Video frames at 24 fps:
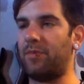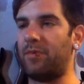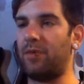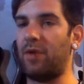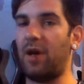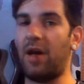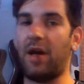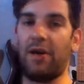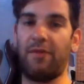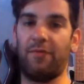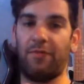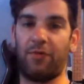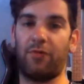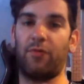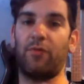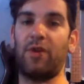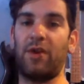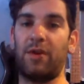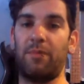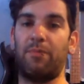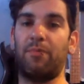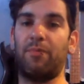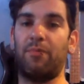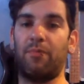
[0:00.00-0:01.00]
I have
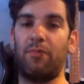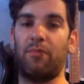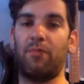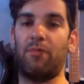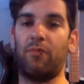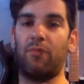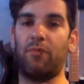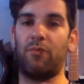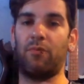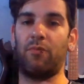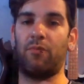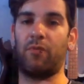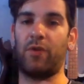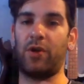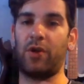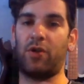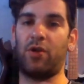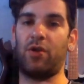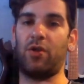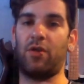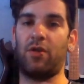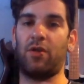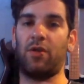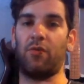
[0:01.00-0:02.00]
three
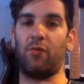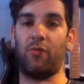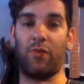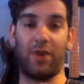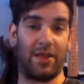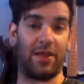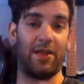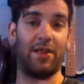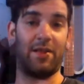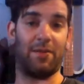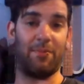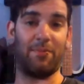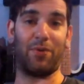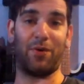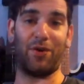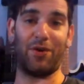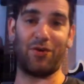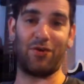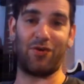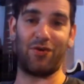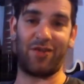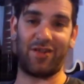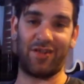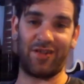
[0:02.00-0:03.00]
recent
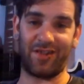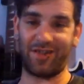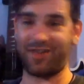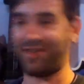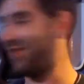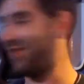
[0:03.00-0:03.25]
purchases.